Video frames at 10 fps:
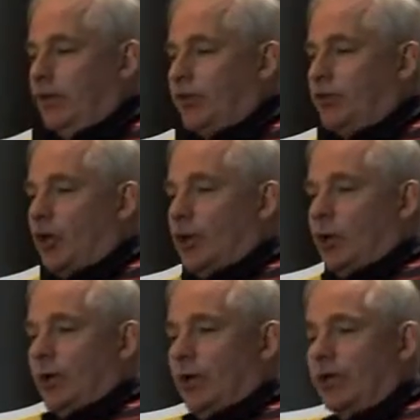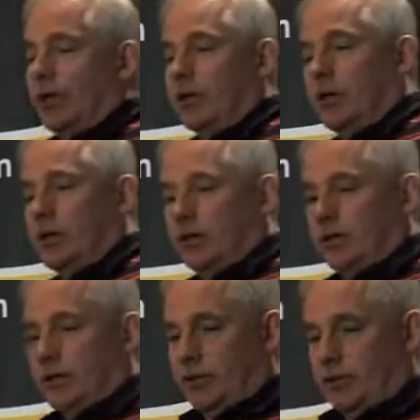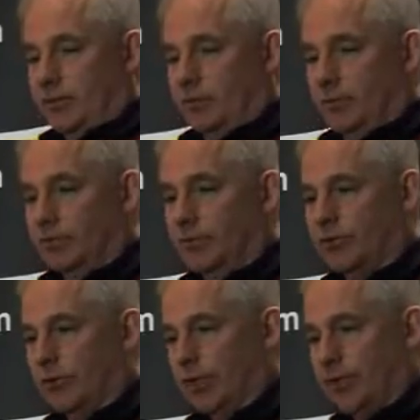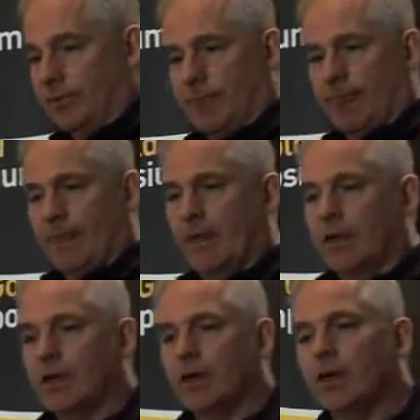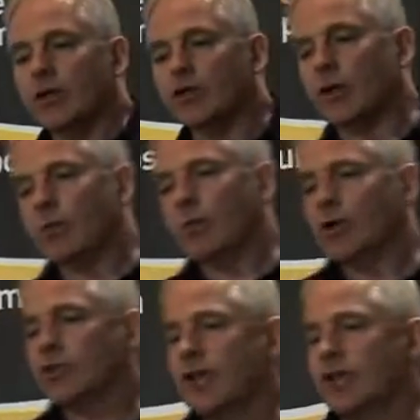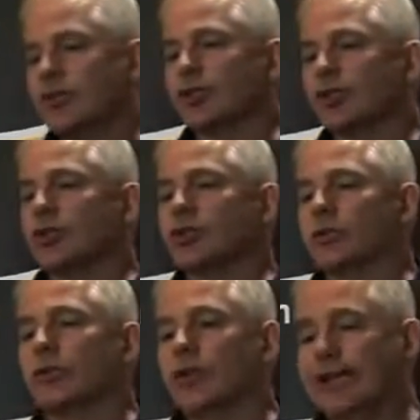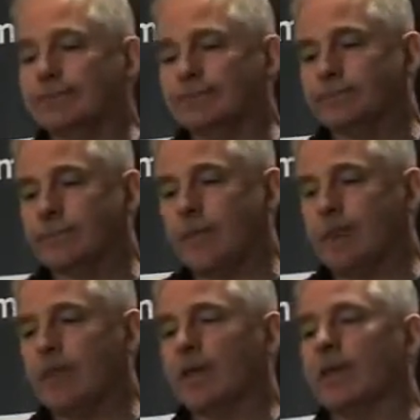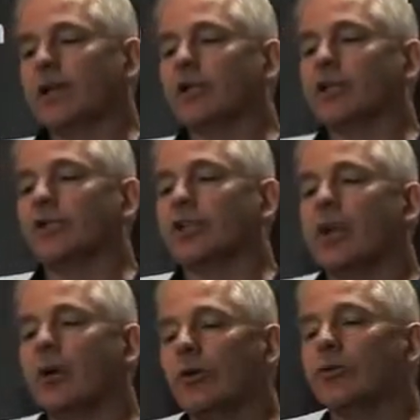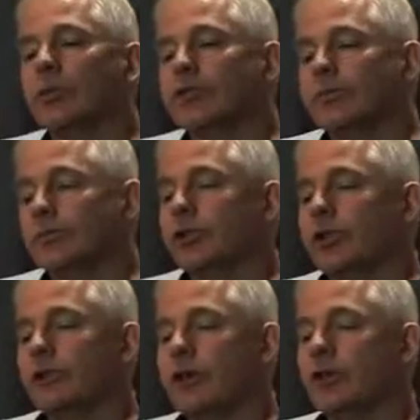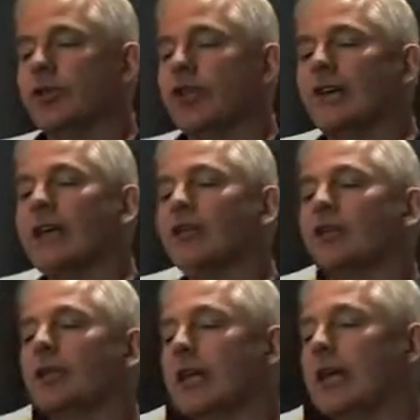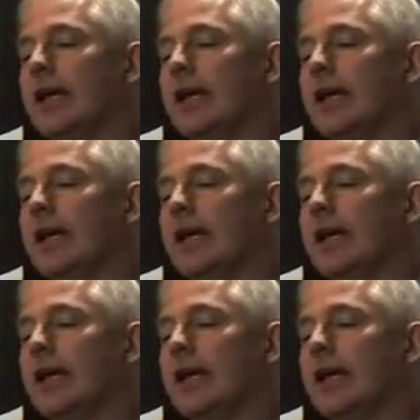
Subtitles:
So, let's skip that bit. We've already covered that. So most nations will choose to inflate. They'll do it to lower the real debt burden of their voters, and they'll do it